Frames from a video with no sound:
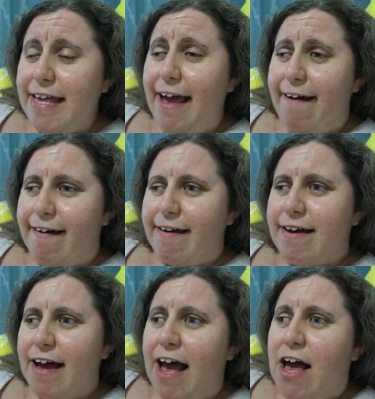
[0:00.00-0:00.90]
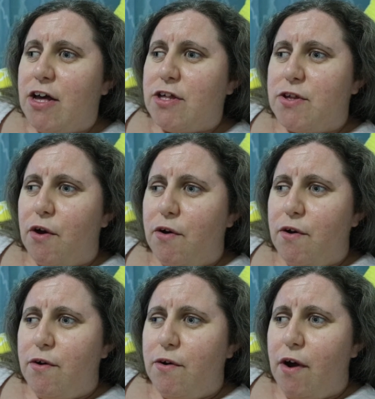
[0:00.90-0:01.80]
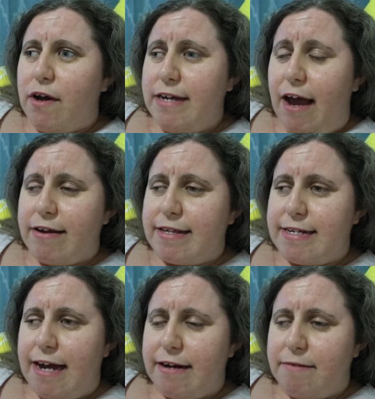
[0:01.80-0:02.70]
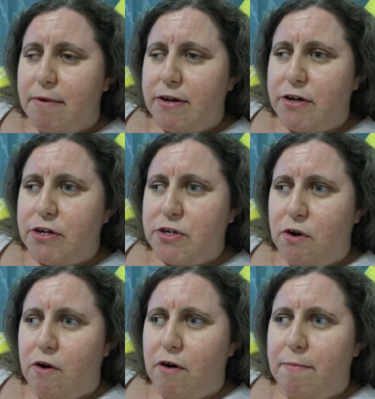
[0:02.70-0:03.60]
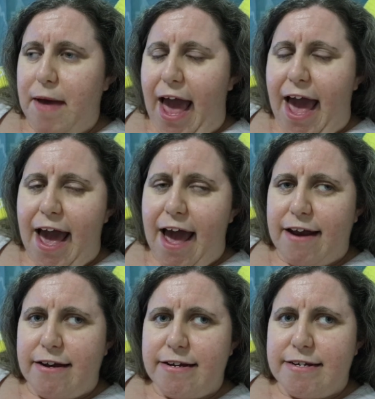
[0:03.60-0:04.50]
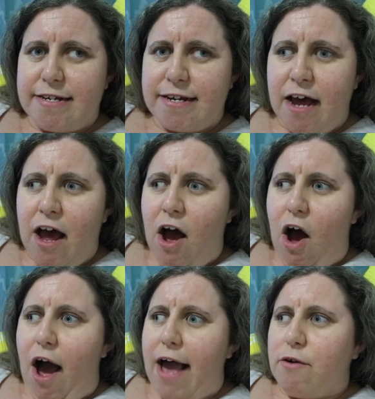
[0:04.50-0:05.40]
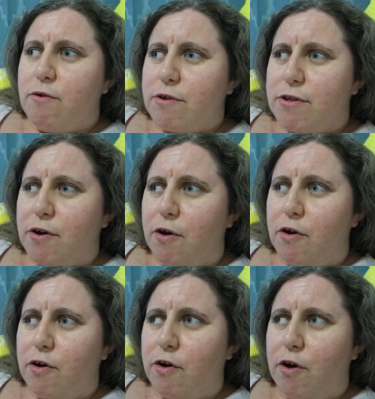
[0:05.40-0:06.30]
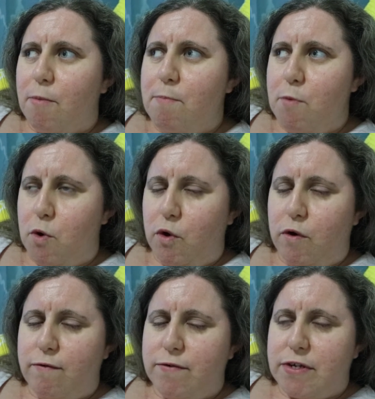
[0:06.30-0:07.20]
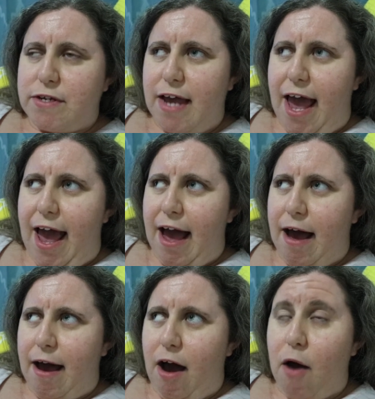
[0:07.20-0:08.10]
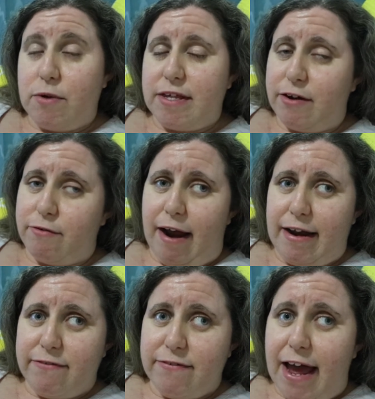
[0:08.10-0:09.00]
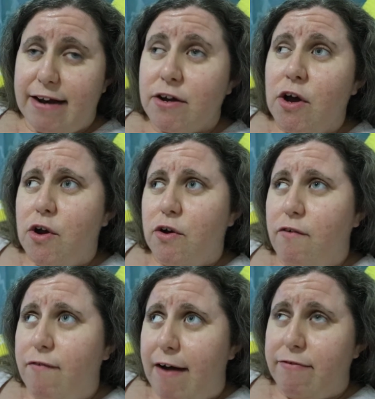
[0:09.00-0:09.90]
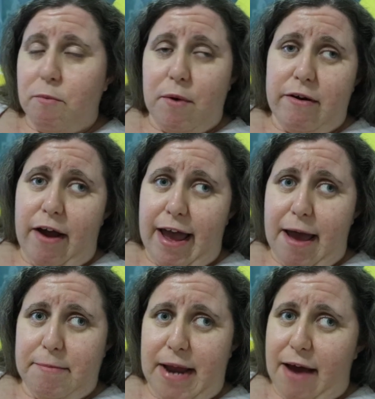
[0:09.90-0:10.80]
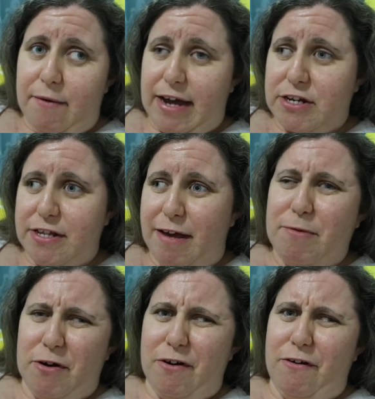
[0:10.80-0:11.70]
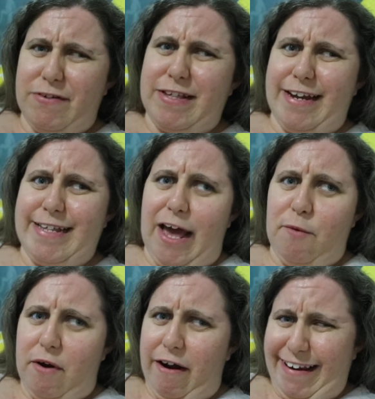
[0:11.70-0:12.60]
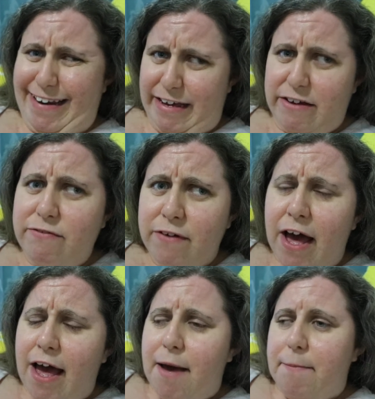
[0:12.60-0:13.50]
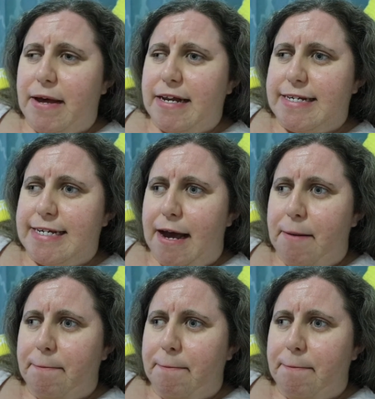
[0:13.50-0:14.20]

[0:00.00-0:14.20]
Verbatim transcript: Yeah, so yeah, I started my new job, and I also moved. I was in a granny flat not far from where I am now, actually. I'm not obviously going to say where I live, but